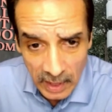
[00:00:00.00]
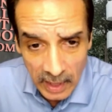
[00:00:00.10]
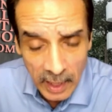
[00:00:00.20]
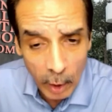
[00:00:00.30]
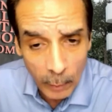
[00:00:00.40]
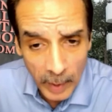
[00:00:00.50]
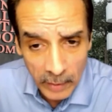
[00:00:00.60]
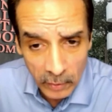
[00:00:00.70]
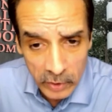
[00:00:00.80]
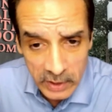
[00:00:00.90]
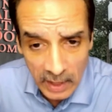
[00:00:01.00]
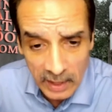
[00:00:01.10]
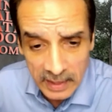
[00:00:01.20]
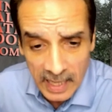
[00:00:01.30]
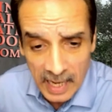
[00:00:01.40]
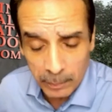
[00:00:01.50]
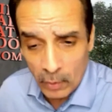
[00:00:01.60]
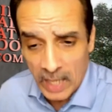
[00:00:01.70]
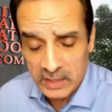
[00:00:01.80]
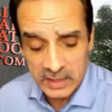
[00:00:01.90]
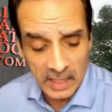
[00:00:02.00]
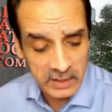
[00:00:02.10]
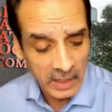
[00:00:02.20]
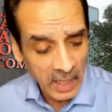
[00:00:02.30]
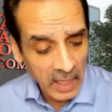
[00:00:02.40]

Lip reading: and help others in that process.